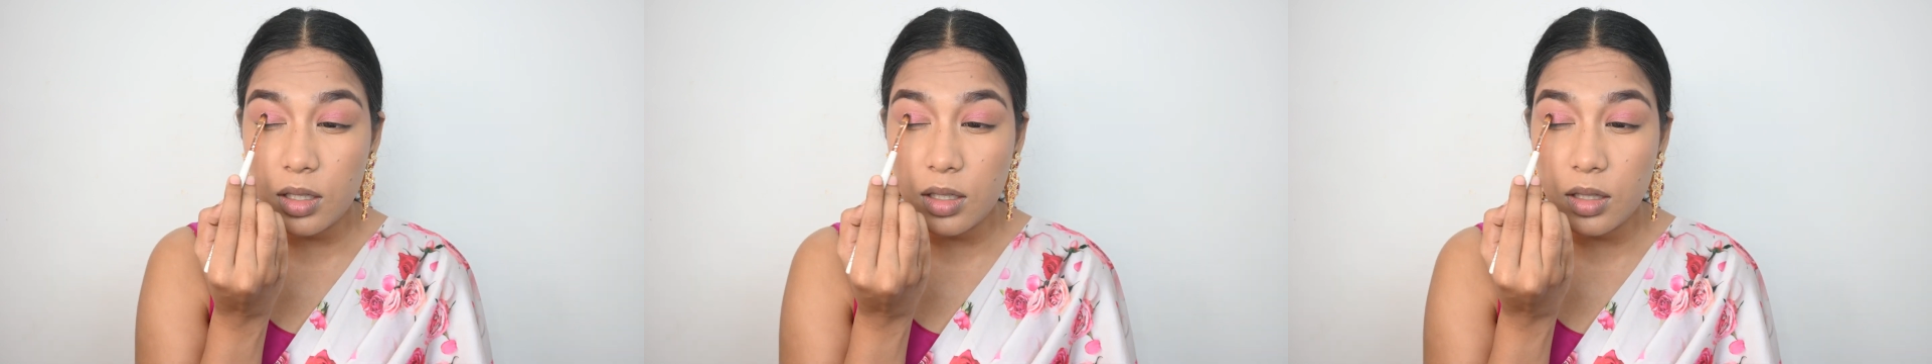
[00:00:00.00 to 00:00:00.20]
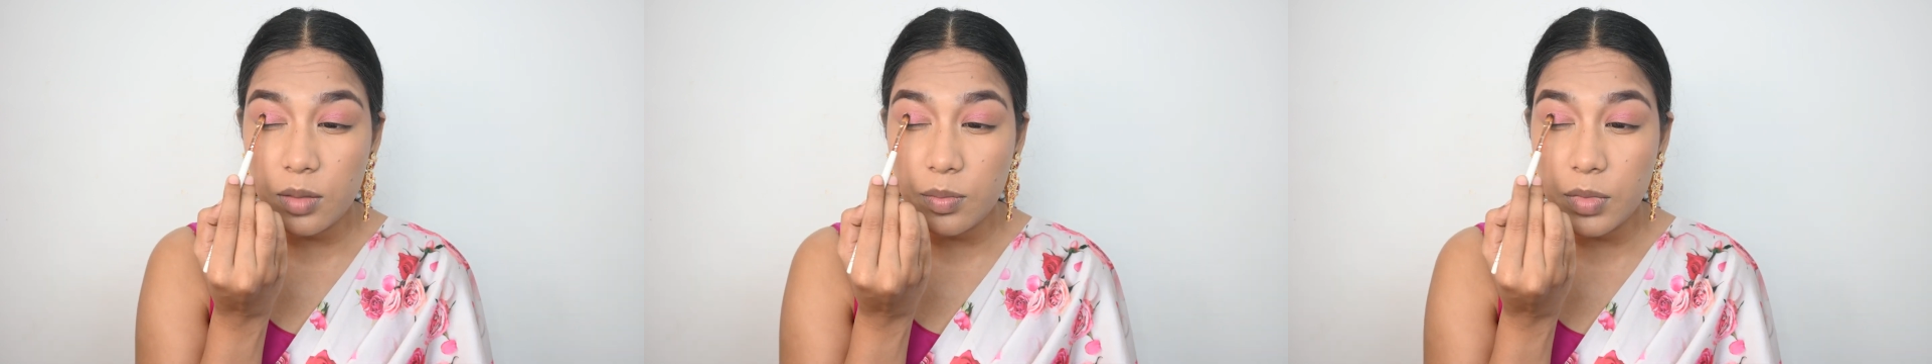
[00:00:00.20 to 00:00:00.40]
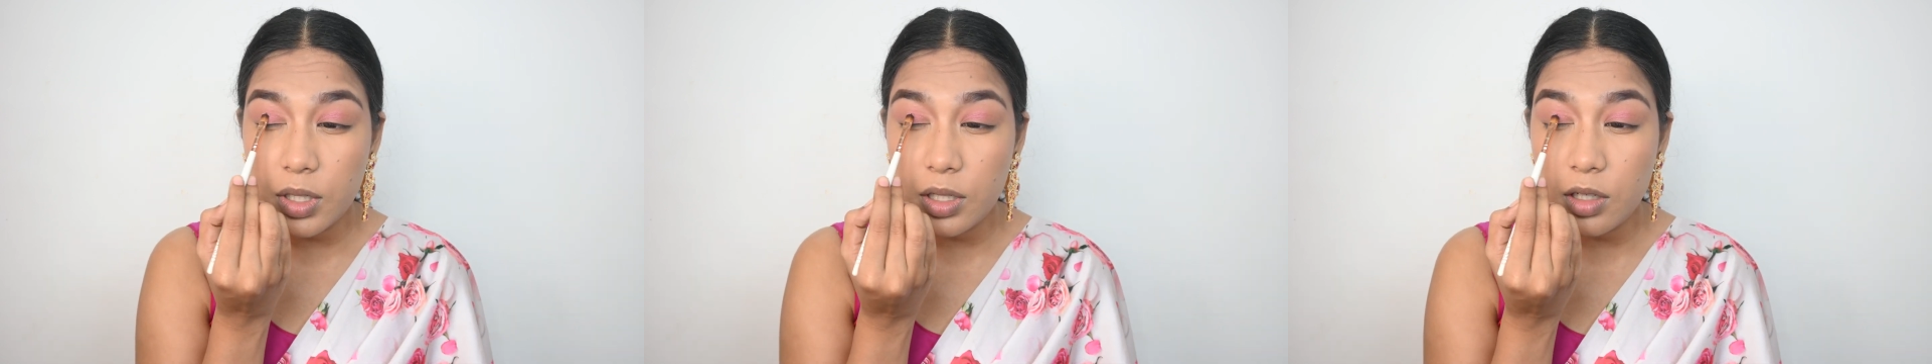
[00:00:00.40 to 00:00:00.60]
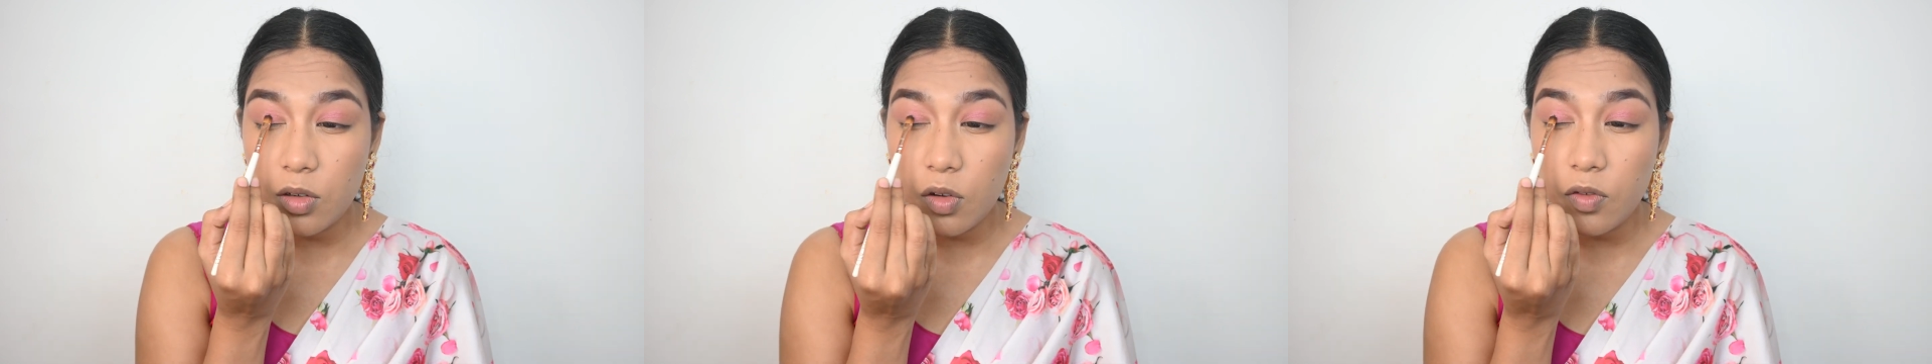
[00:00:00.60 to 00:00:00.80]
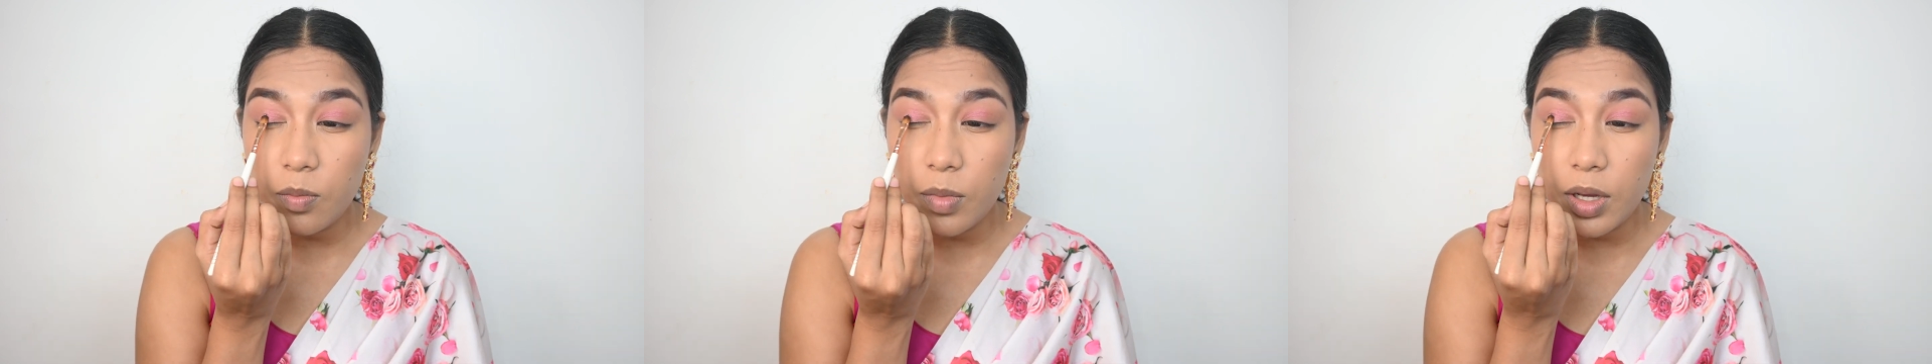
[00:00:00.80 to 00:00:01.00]
in the
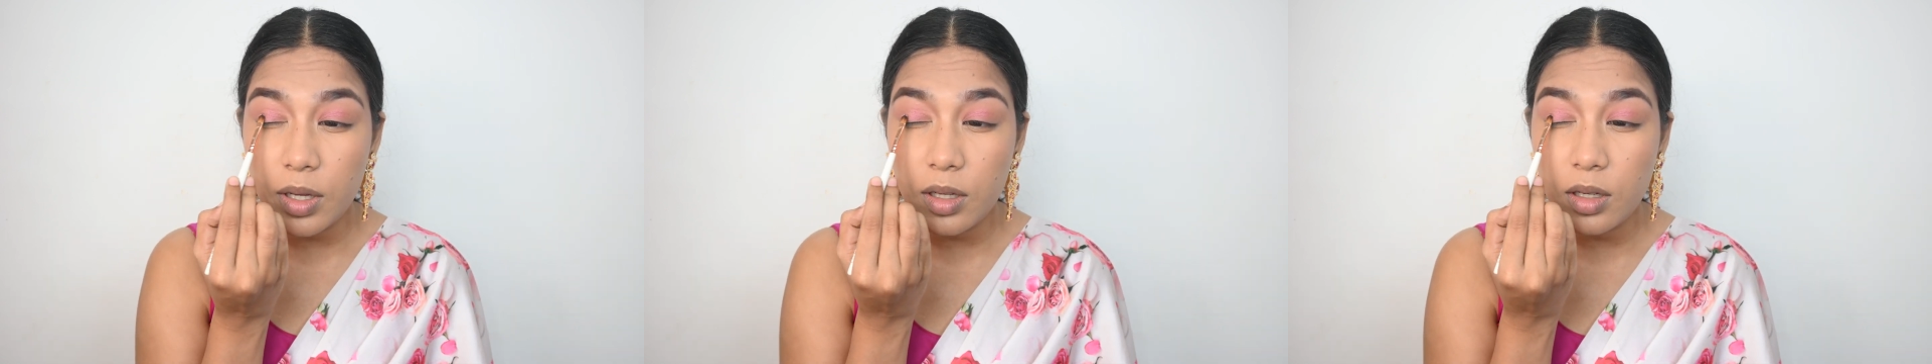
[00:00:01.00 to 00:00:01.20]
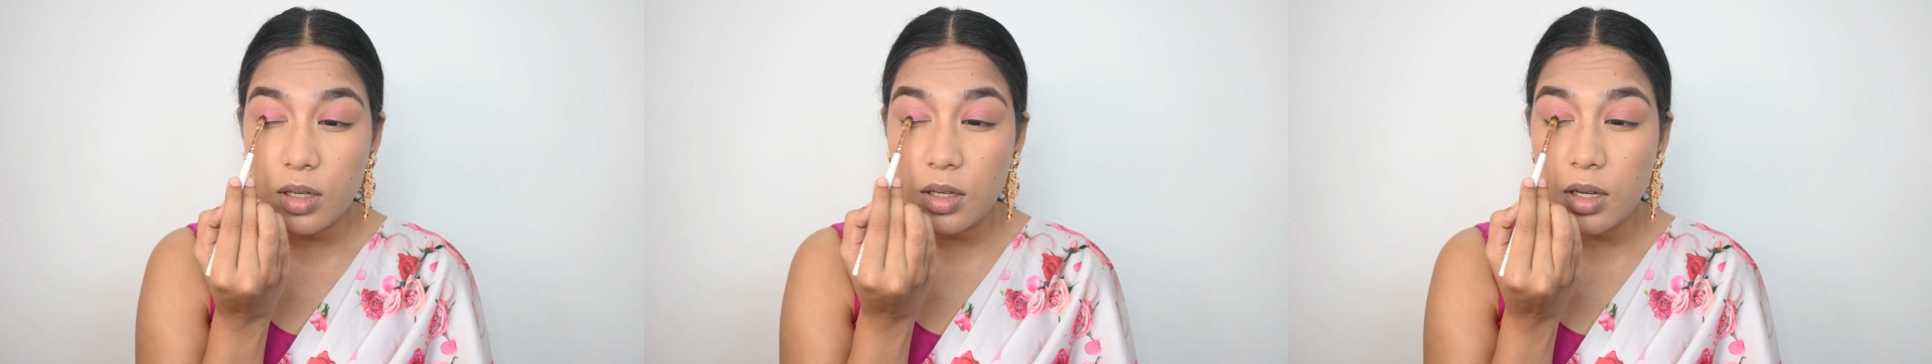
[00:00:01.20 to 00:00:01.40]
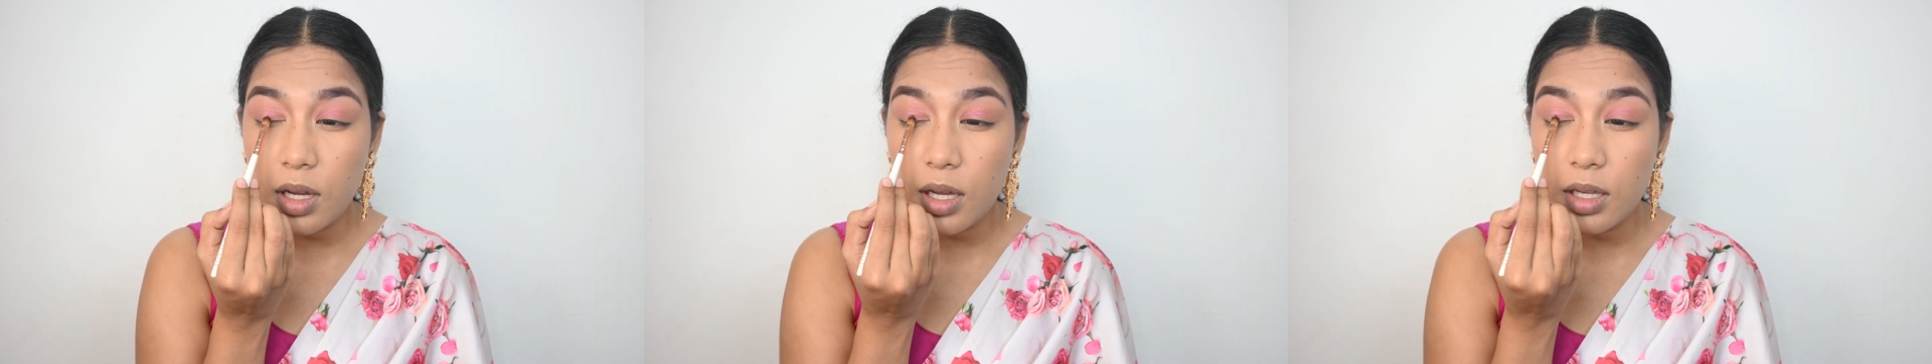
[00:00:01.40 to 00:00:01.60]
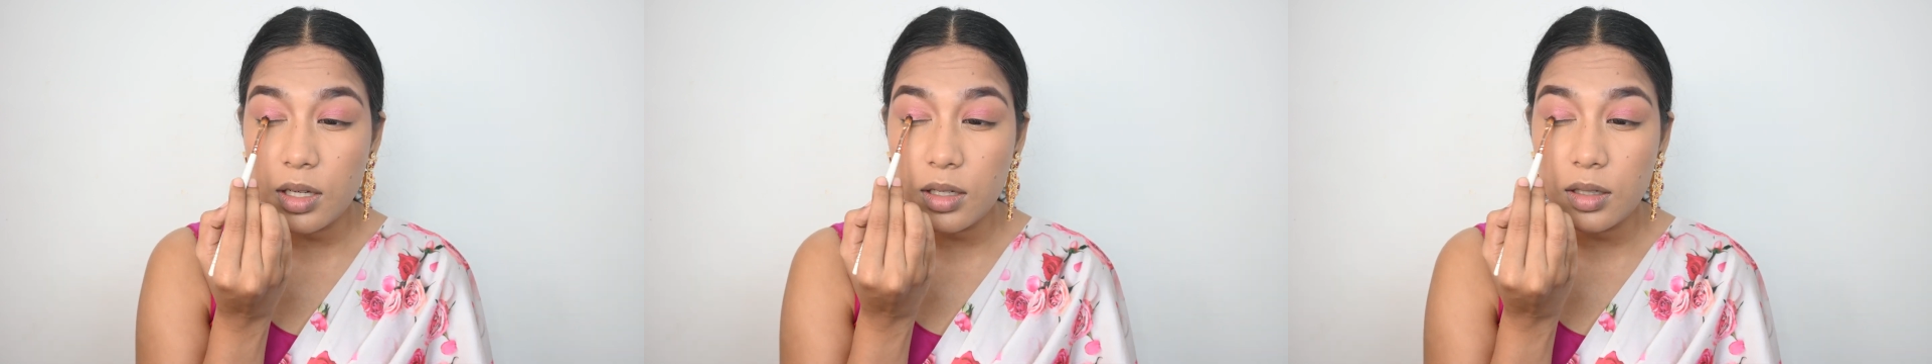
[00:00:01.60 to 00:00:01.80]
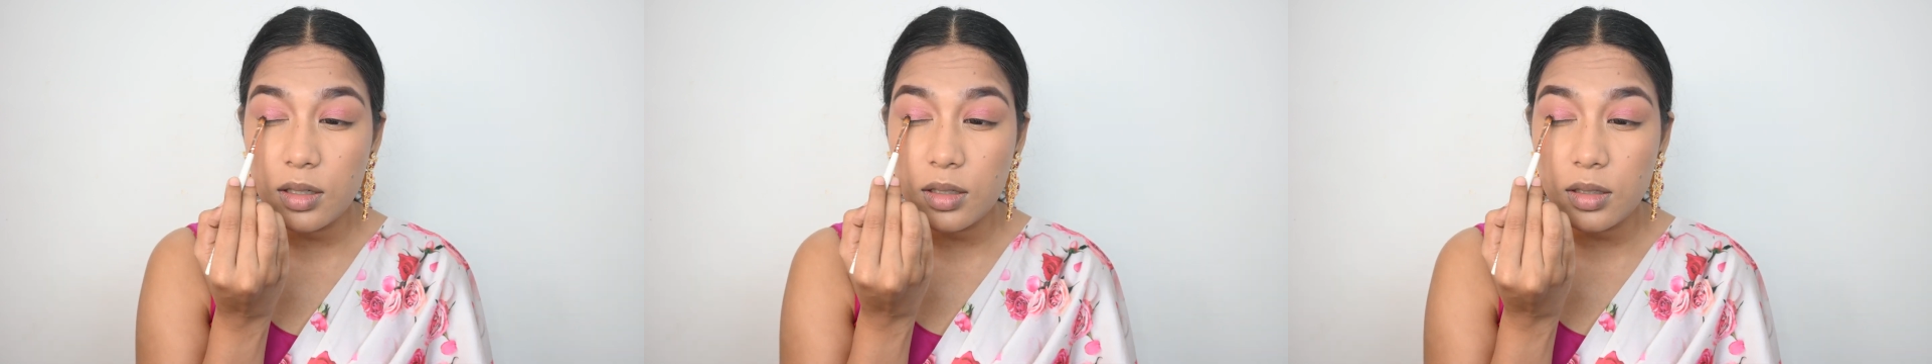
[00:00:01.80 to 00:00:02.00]
middle of my
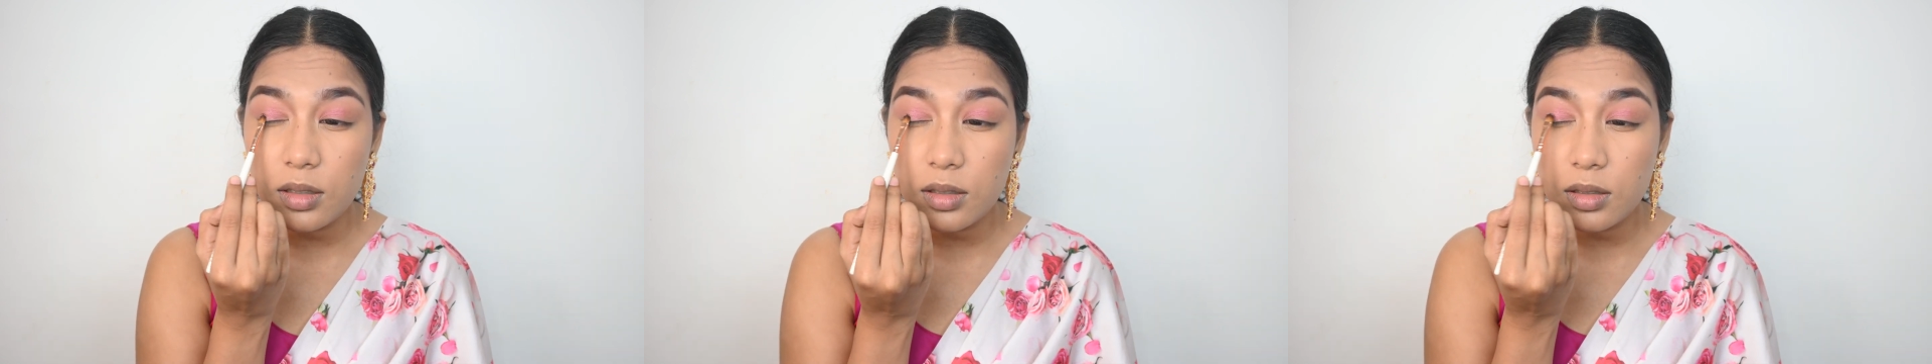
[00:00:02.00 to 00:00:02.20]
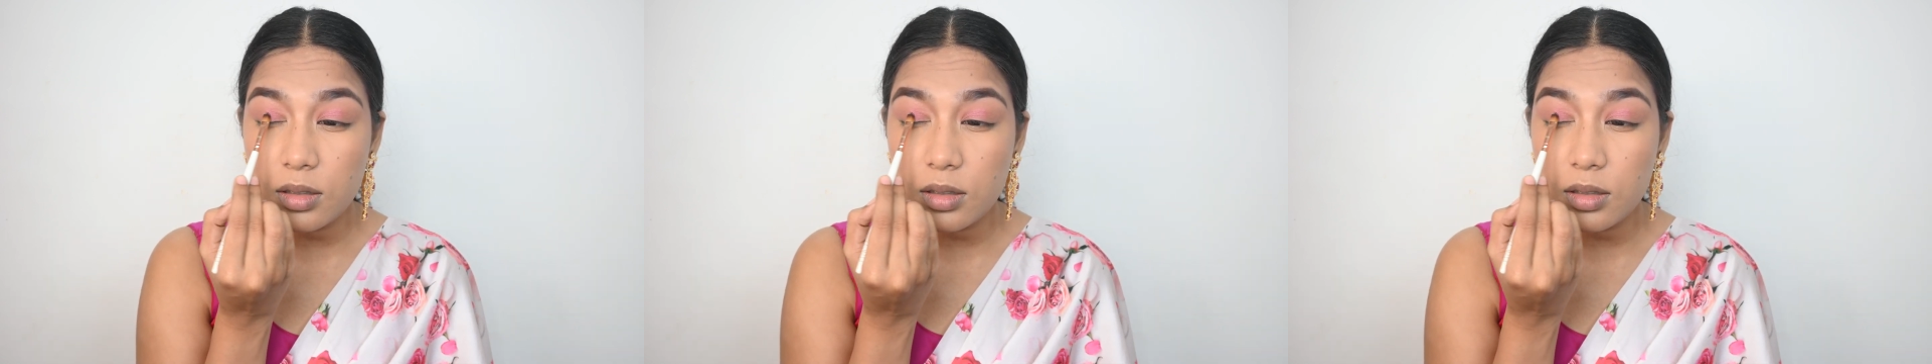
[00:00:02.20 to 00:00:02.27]
eyelid.